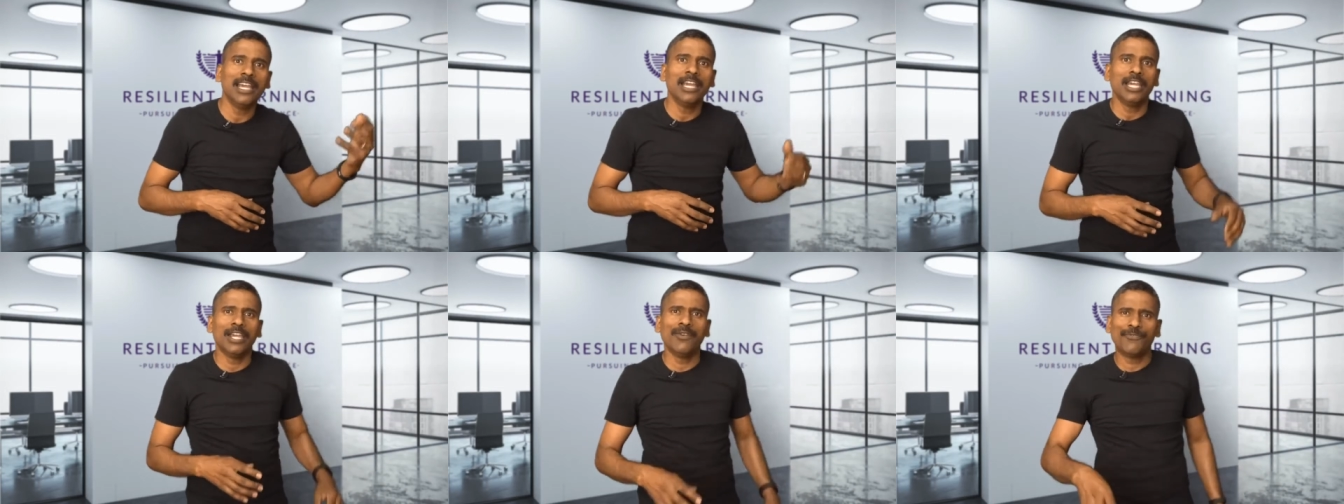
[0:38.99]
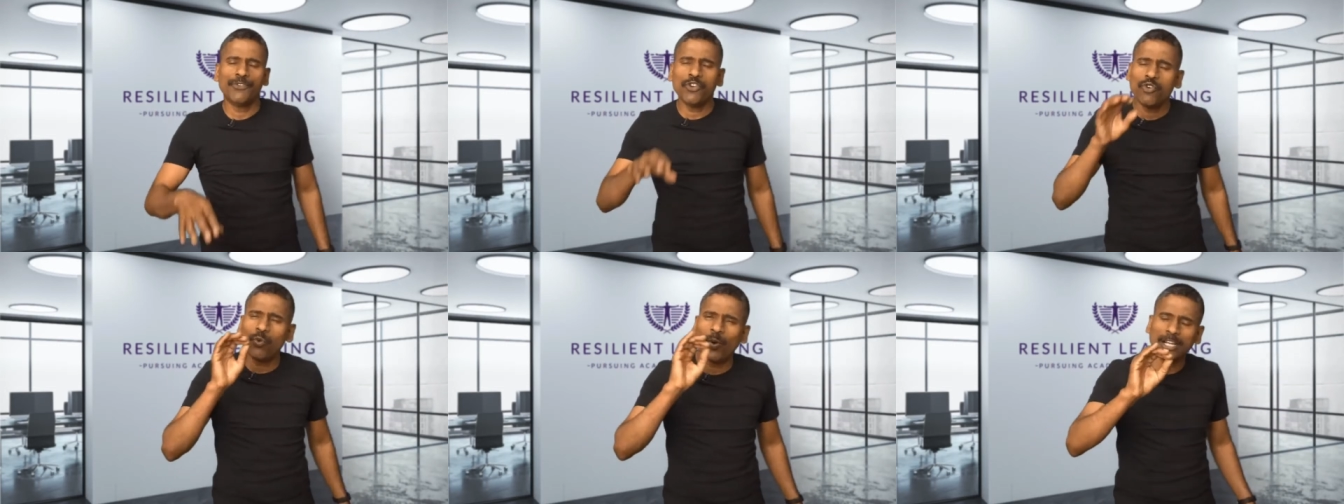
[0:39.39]
If
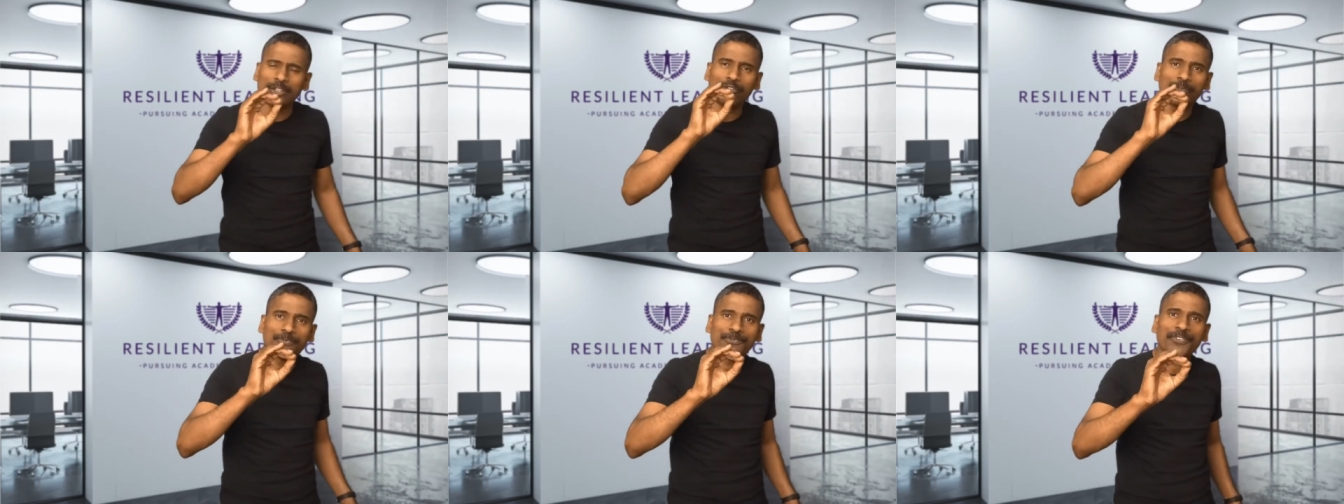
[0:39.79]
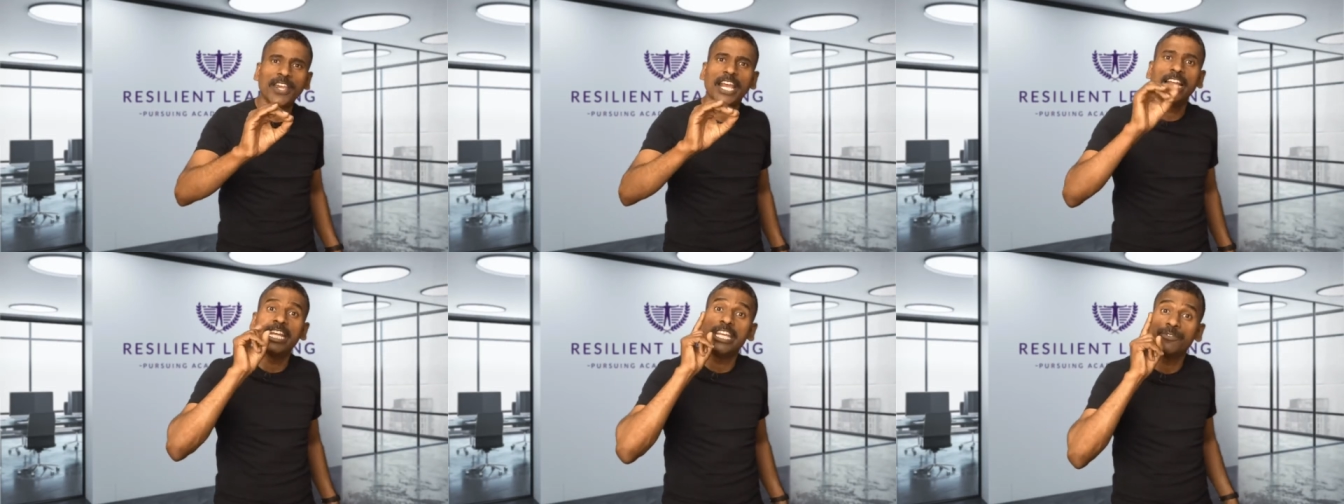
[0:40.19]
you want to feel
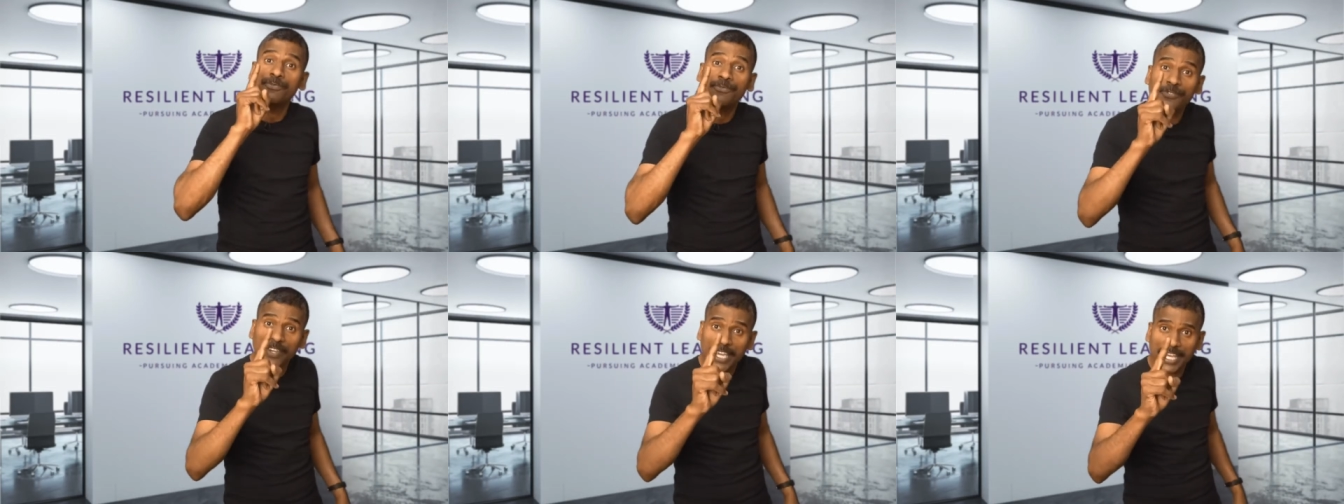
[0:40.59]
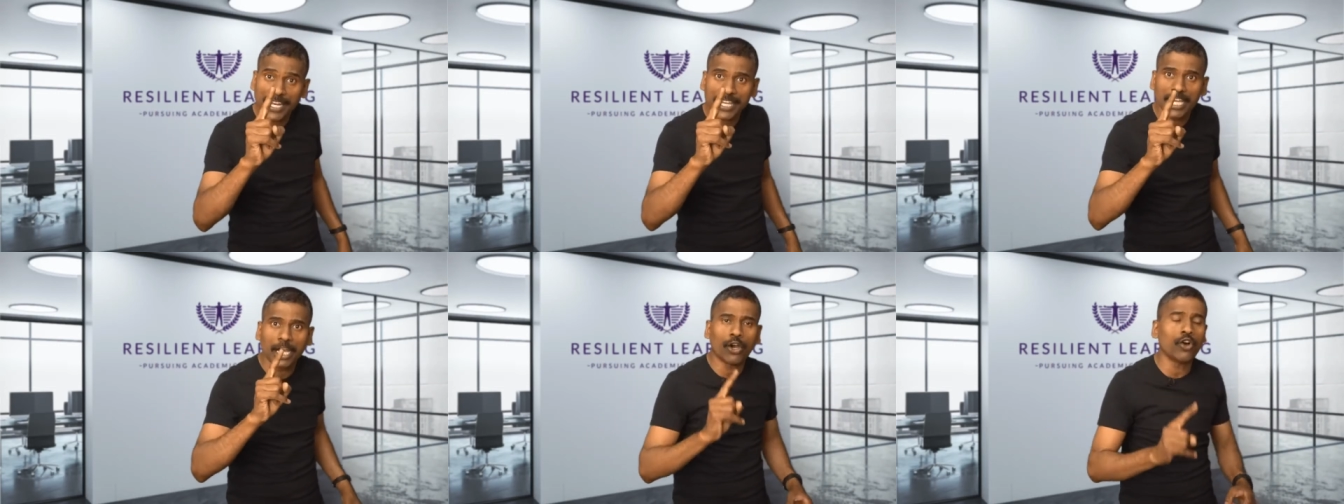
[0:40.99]

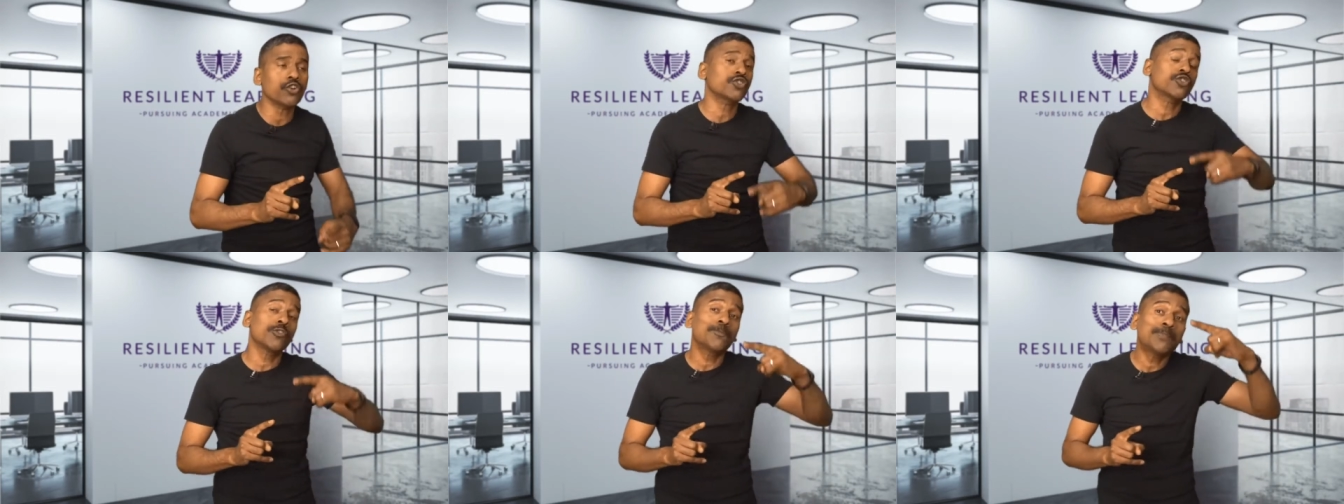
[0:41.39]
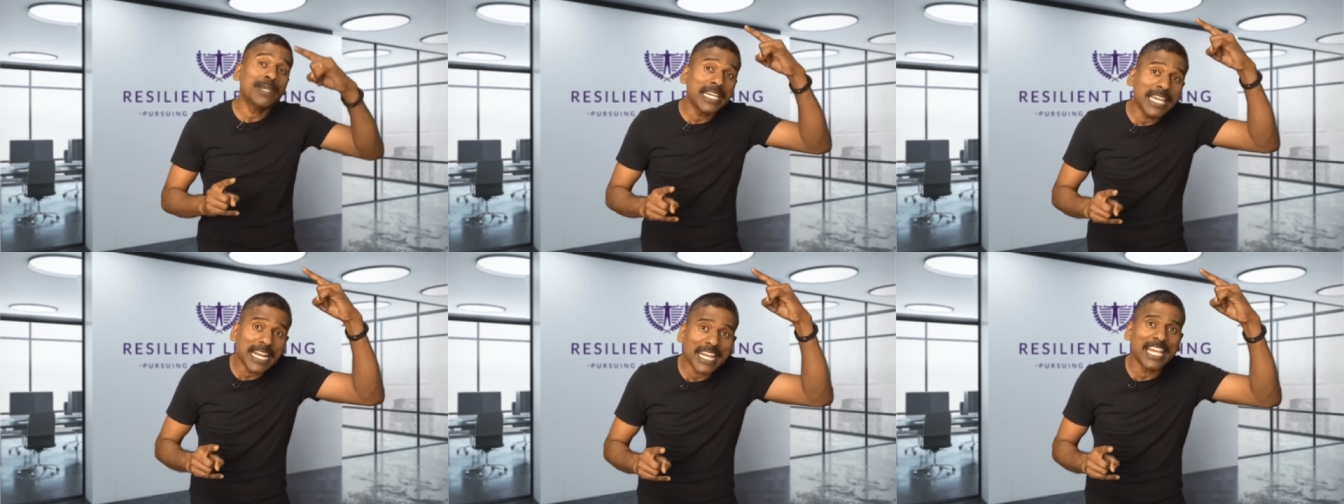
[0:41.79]
inferior or
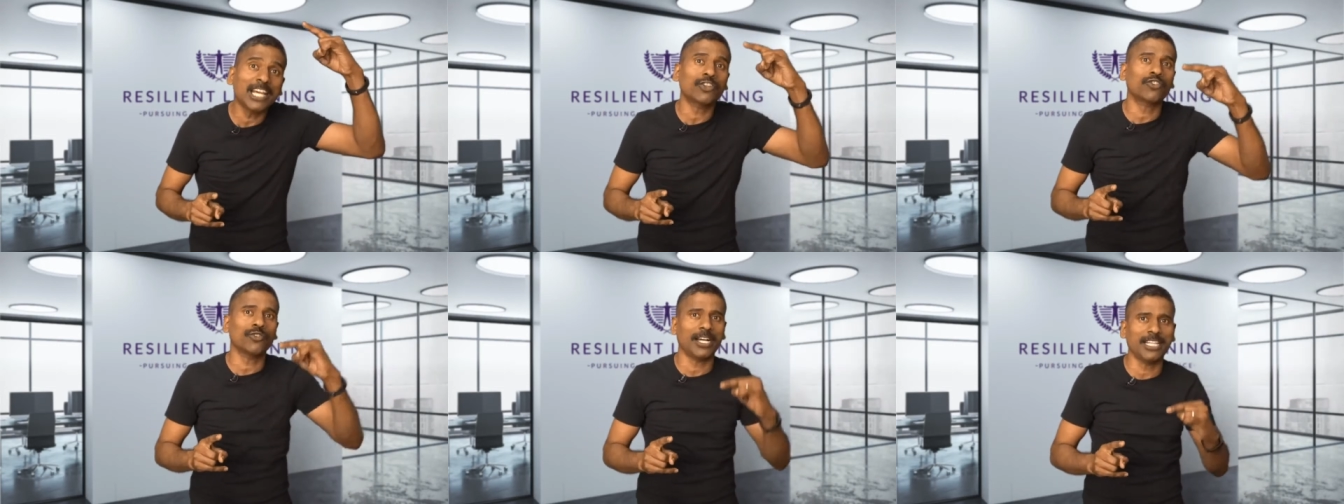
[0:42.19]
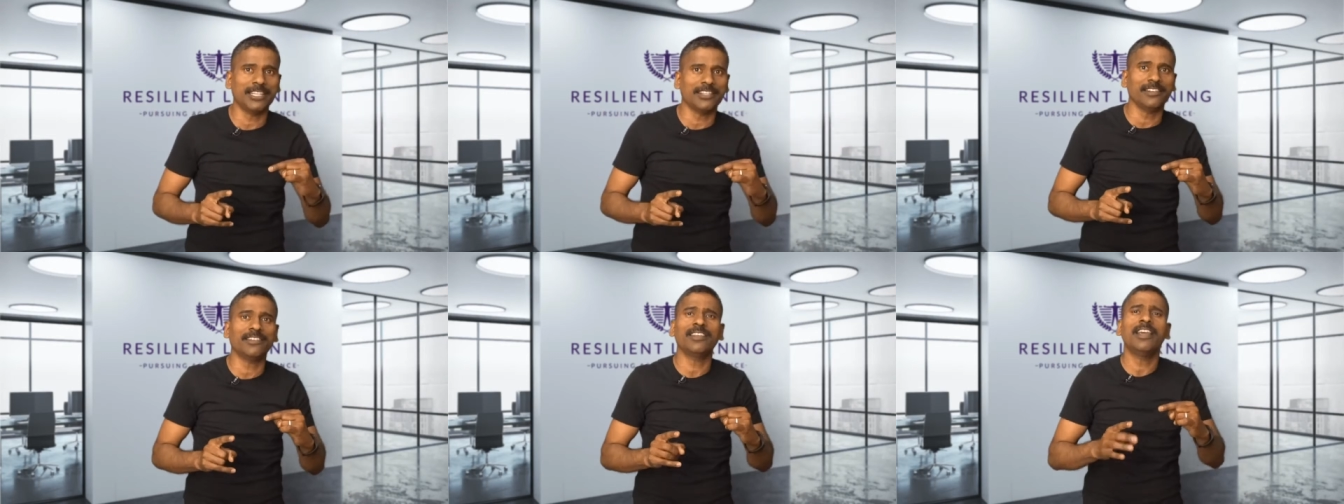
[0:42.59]
superior to
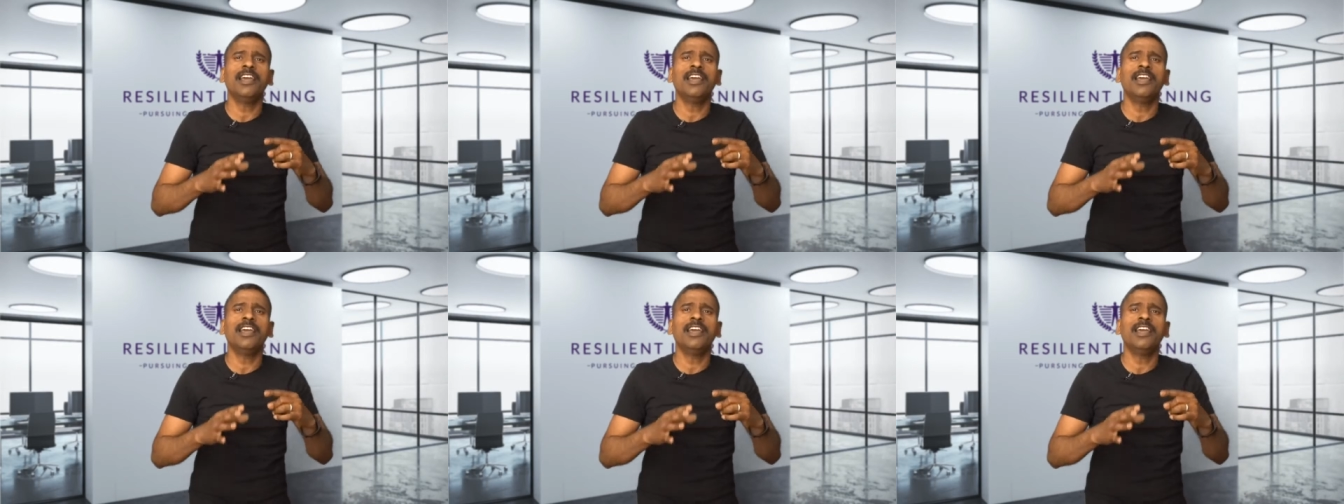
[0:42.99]
others,